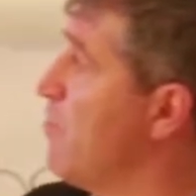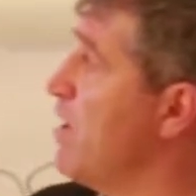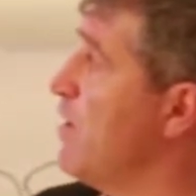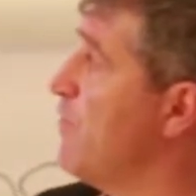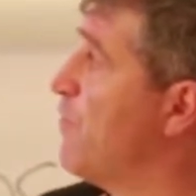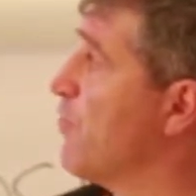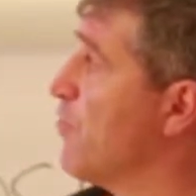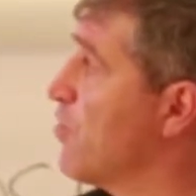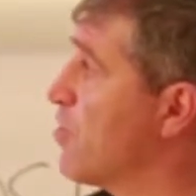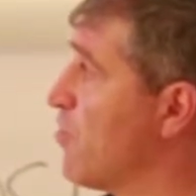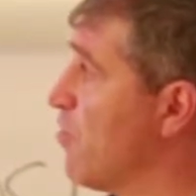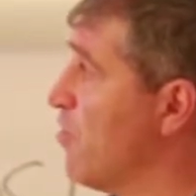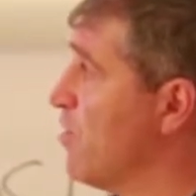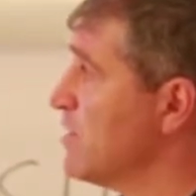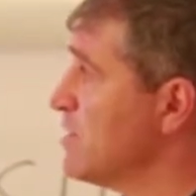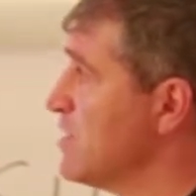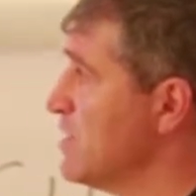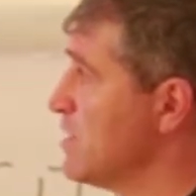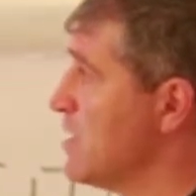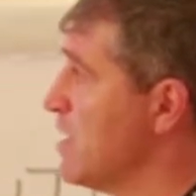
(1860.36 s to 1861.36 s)
ready for a
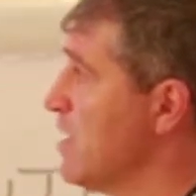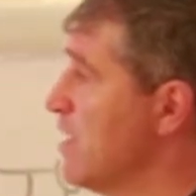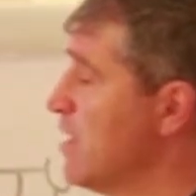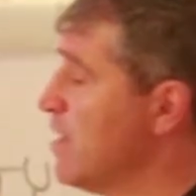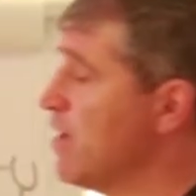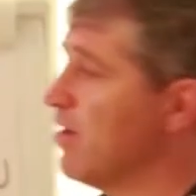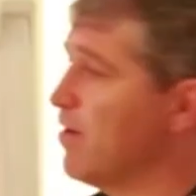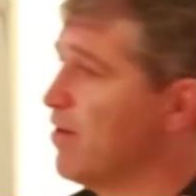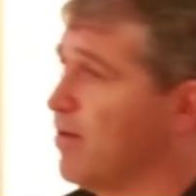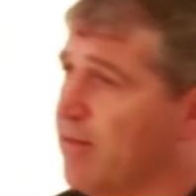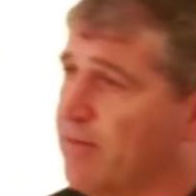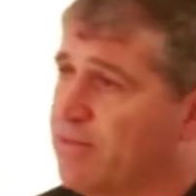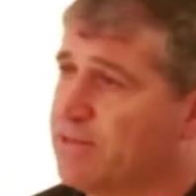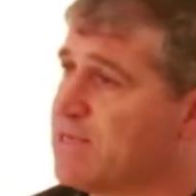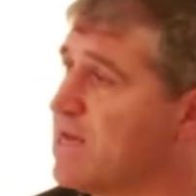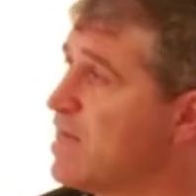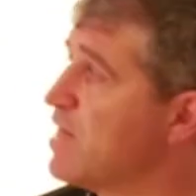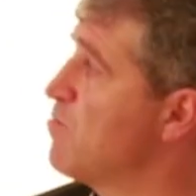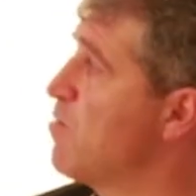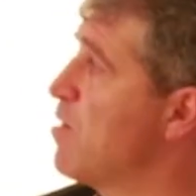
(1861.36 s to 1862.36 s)
crisis,
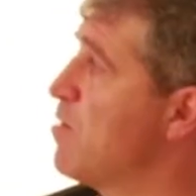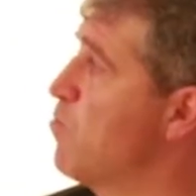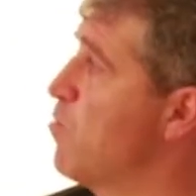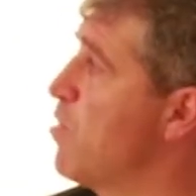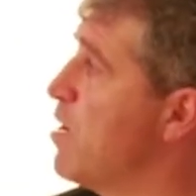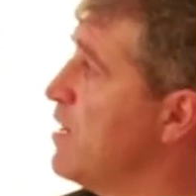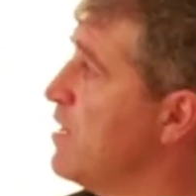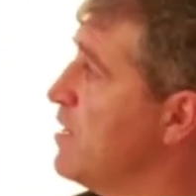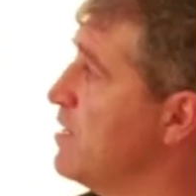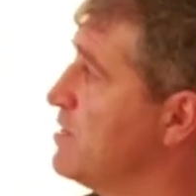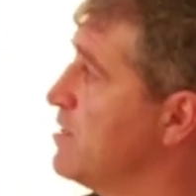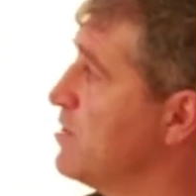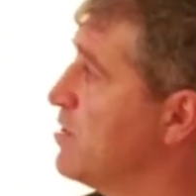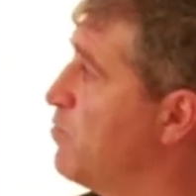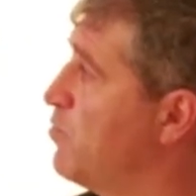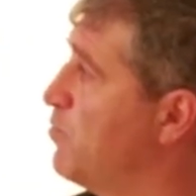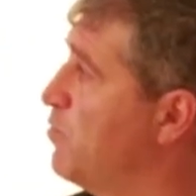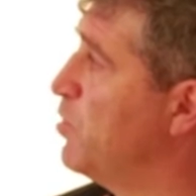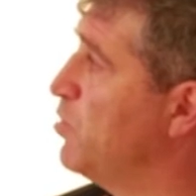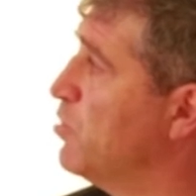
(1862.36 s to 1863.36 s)
there's only one way, is you
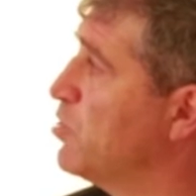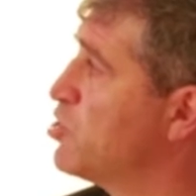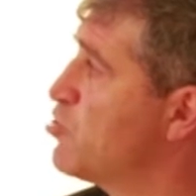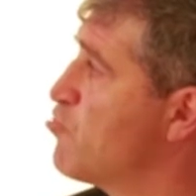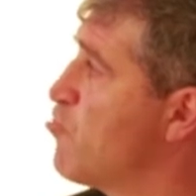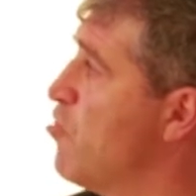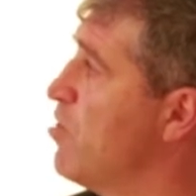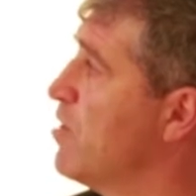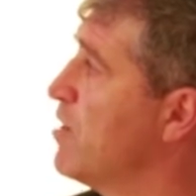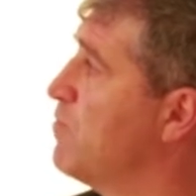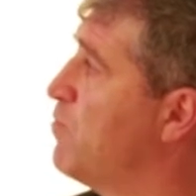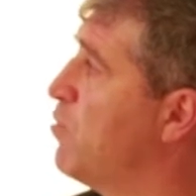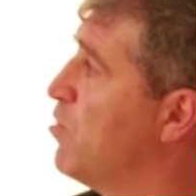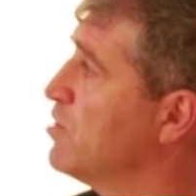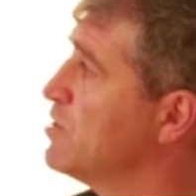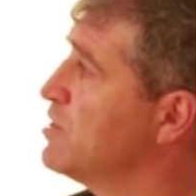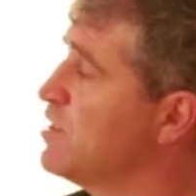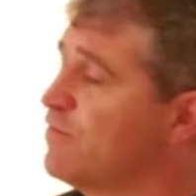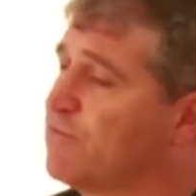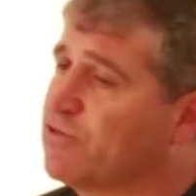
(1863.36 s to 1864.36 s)
build a strong and
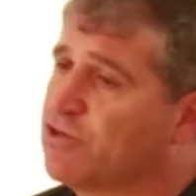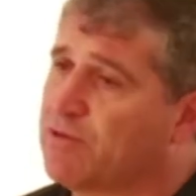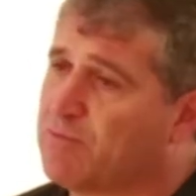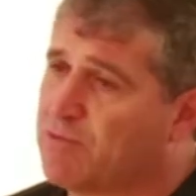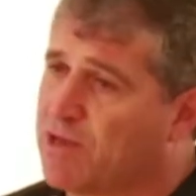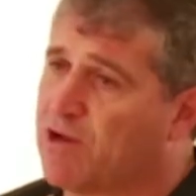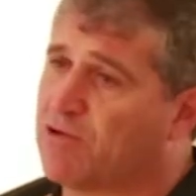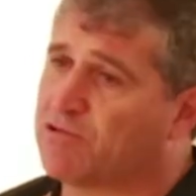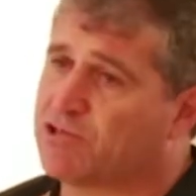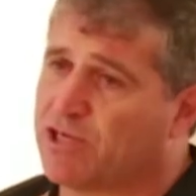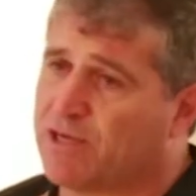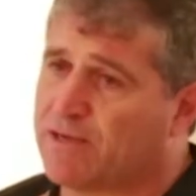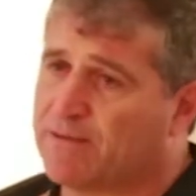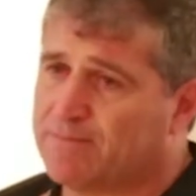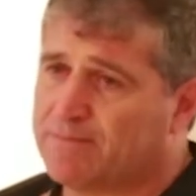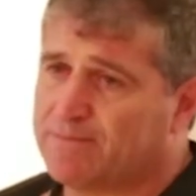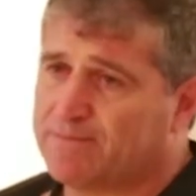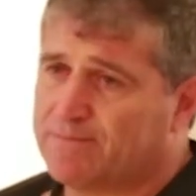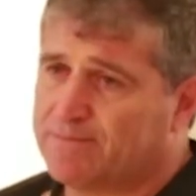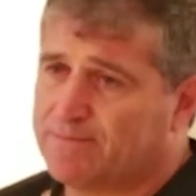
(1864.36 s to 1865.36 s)
positive team culture.
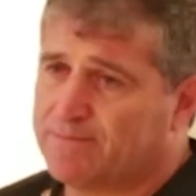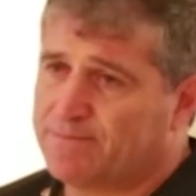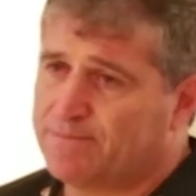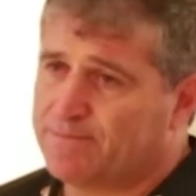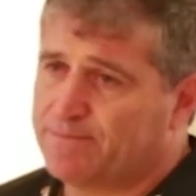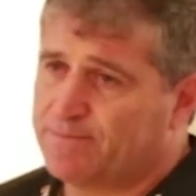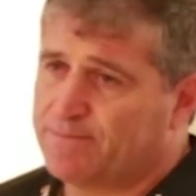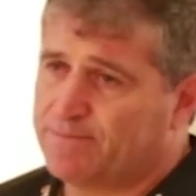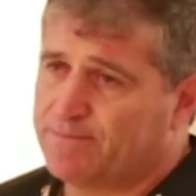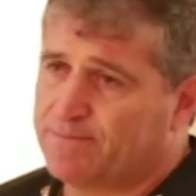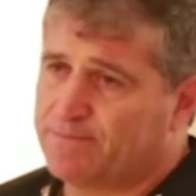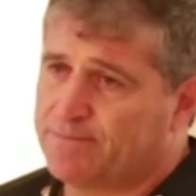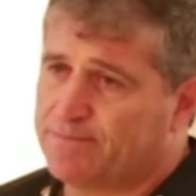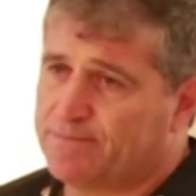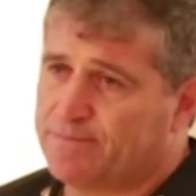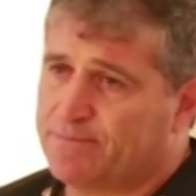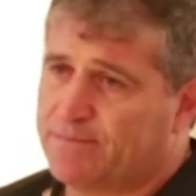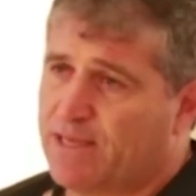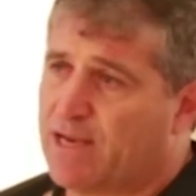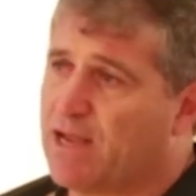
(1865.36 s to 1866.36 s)

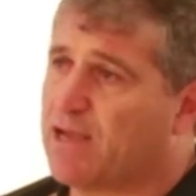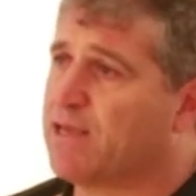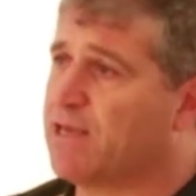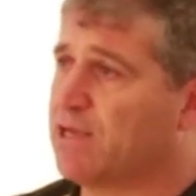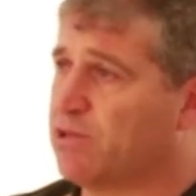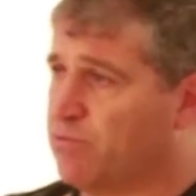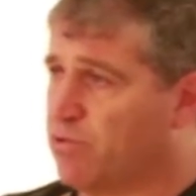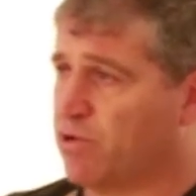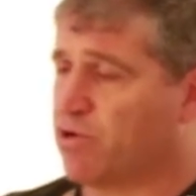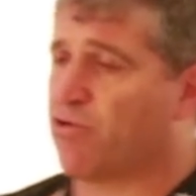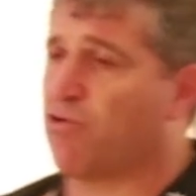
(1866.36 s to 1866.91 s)
You don't get to a